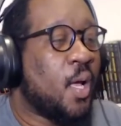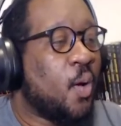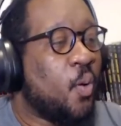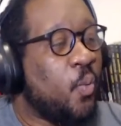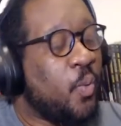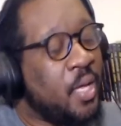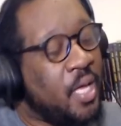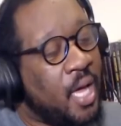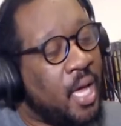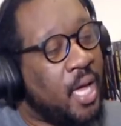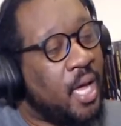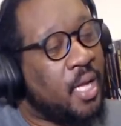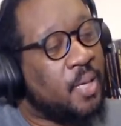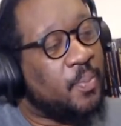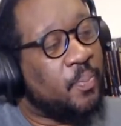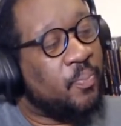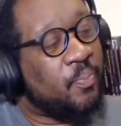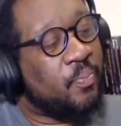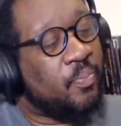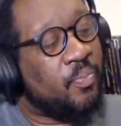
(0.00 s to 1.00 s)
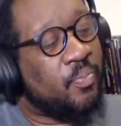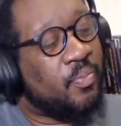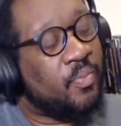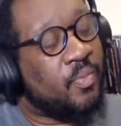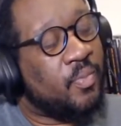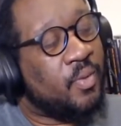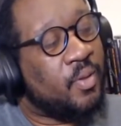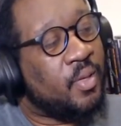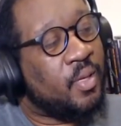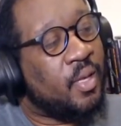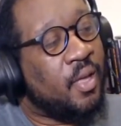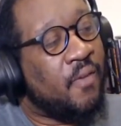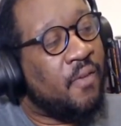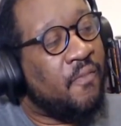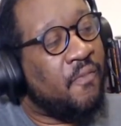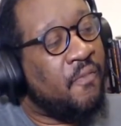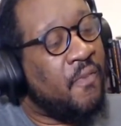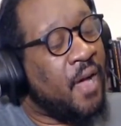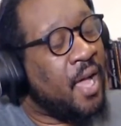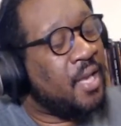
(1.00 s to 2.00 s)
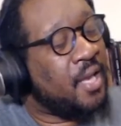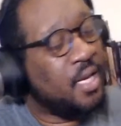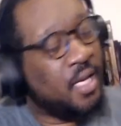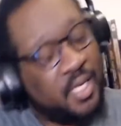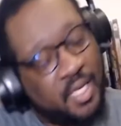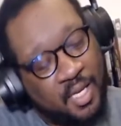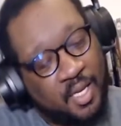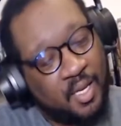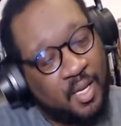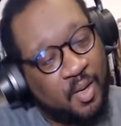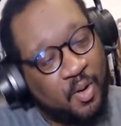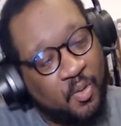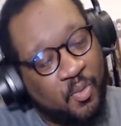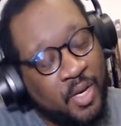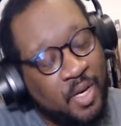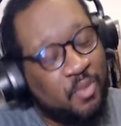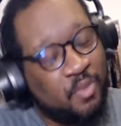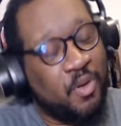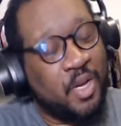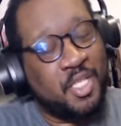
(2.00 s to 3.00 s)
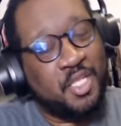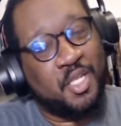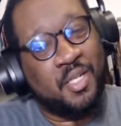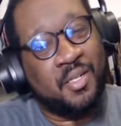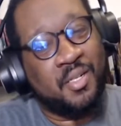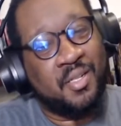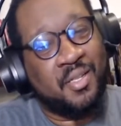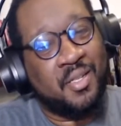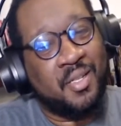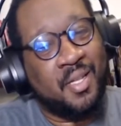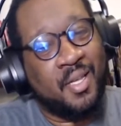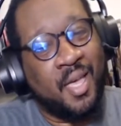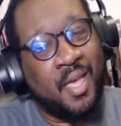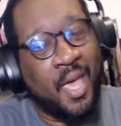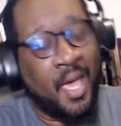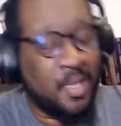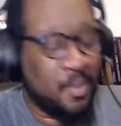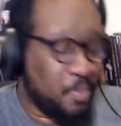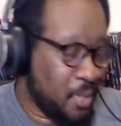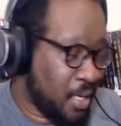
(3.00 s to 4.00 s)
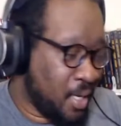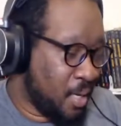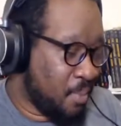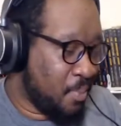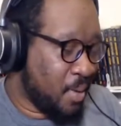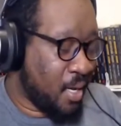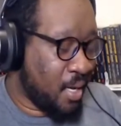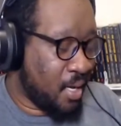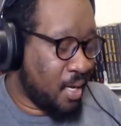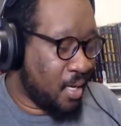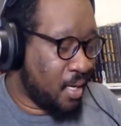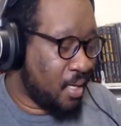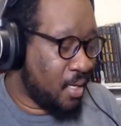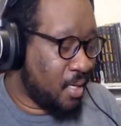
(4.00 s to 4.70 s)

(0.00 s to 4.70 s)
We got finally, Reed Richards, as played by